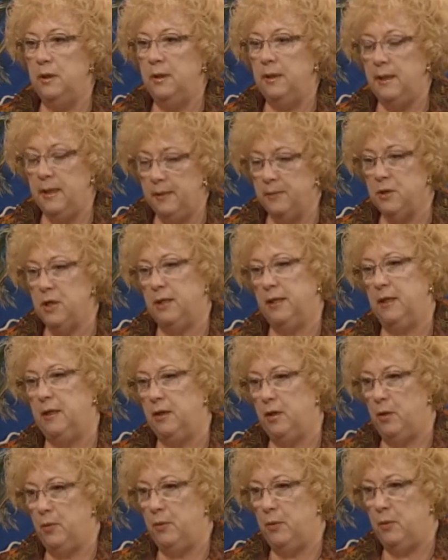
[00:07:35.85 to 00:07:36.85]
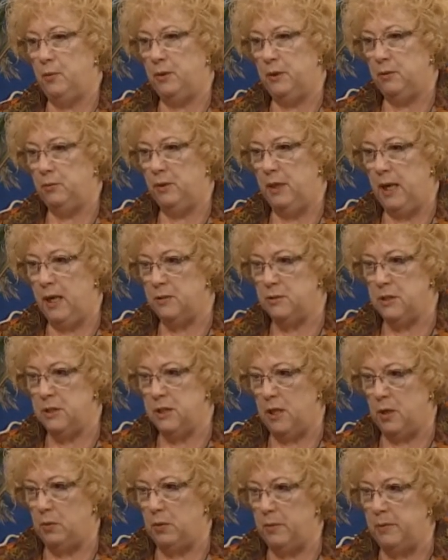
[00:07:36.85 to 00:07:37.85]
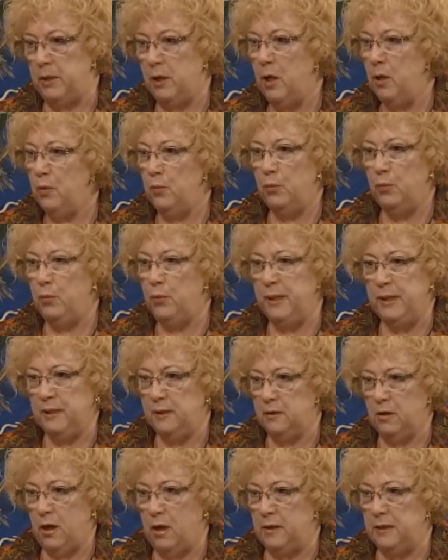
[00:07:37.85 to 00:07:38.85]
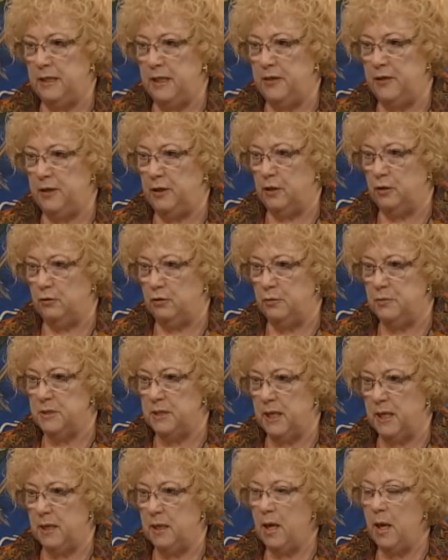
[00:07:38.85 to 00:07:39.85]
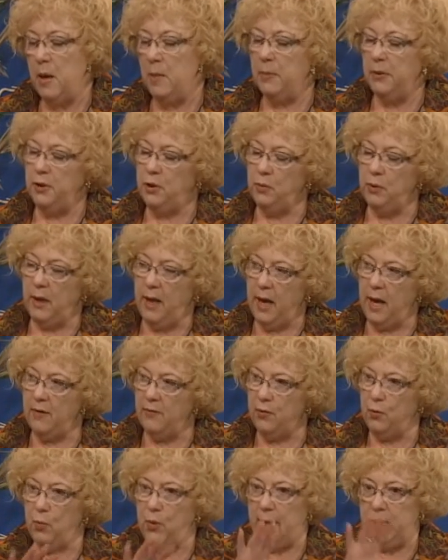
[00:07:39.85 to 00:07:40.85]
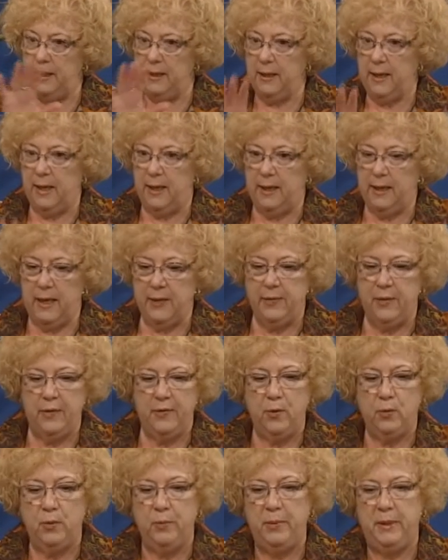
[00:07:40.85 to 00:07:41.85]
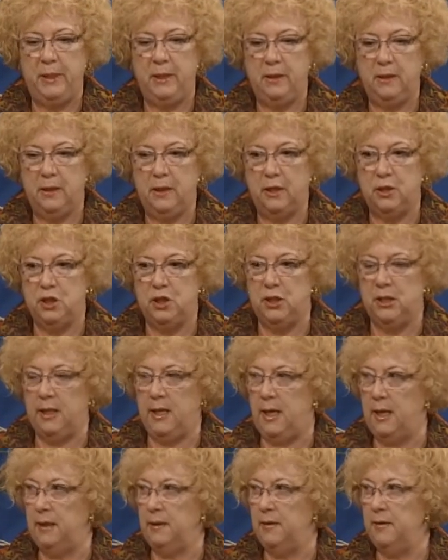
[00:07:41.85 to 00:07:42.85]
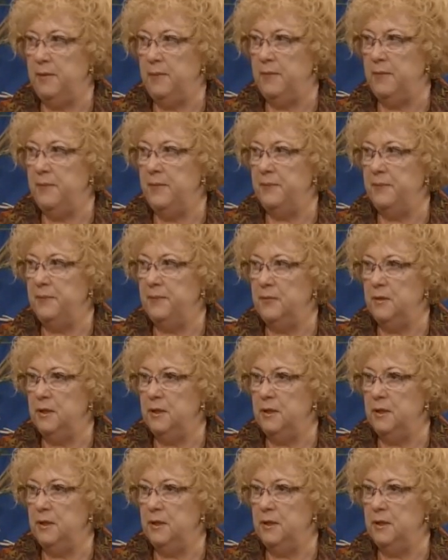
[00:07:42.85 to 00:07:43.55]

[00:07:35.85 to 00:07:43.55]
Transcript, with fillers: And I'm talking, you know, when when I was a young woman, we didn't call anything a groom's cake, but you would have a wedding cake, and then there would be a sheet cake. Mm -hmm.